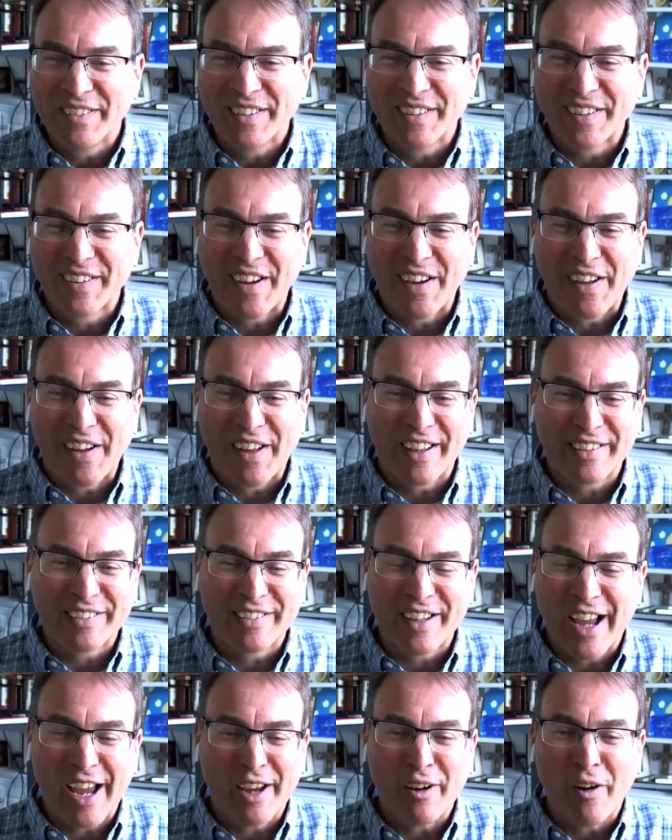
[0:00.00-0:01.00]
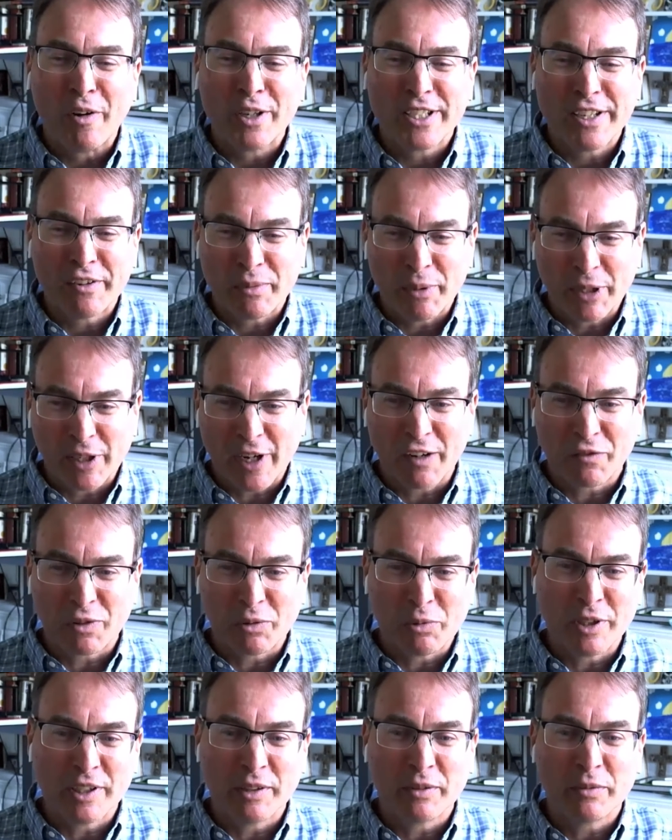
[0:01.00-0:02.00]
I uh, I always have to be
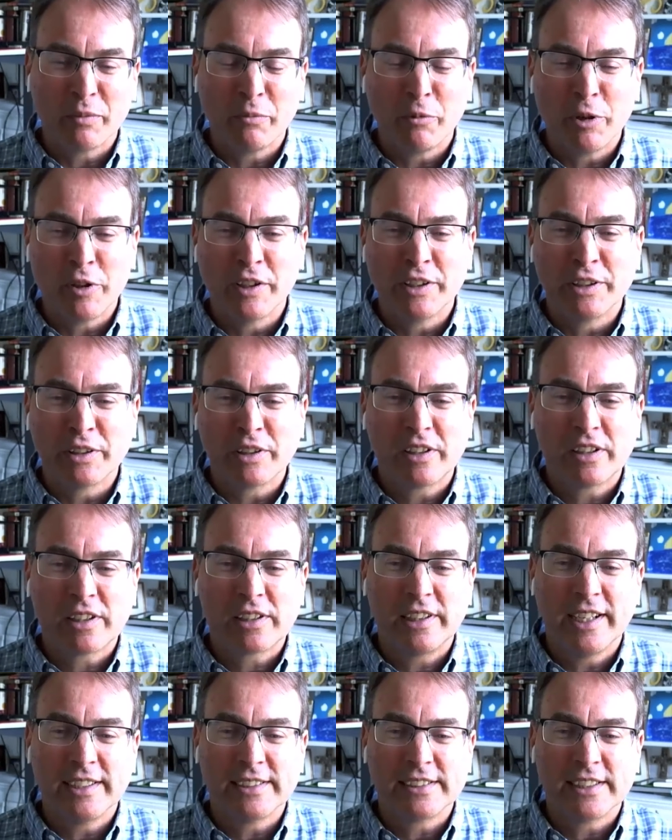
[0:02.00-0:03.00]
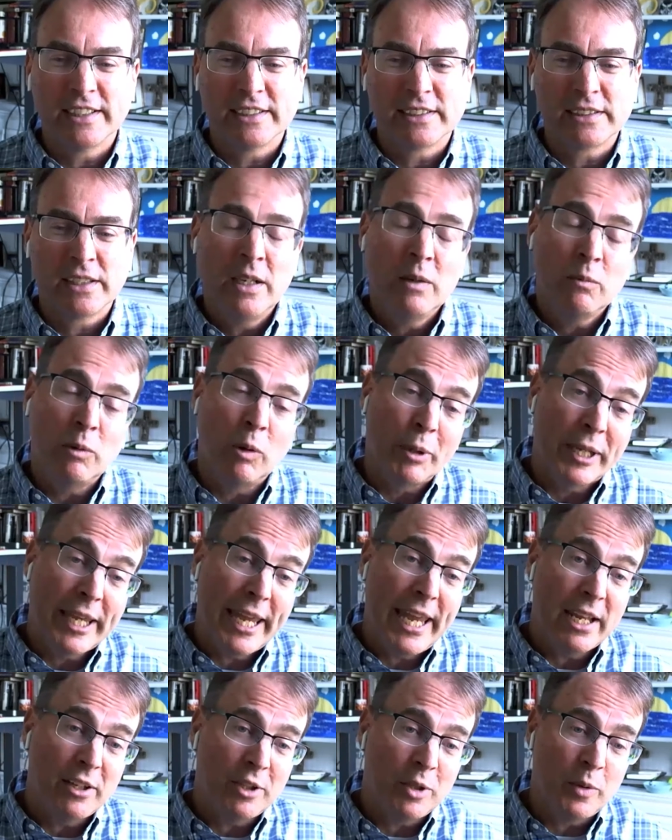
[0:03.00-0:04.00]
careful when the when the client says, "Well,
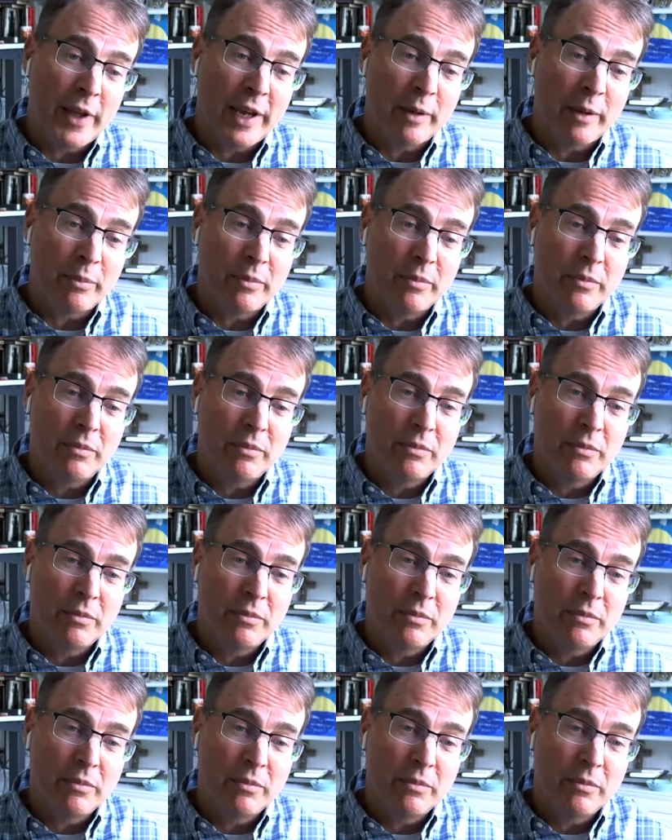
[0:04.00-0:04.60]
we can't do that.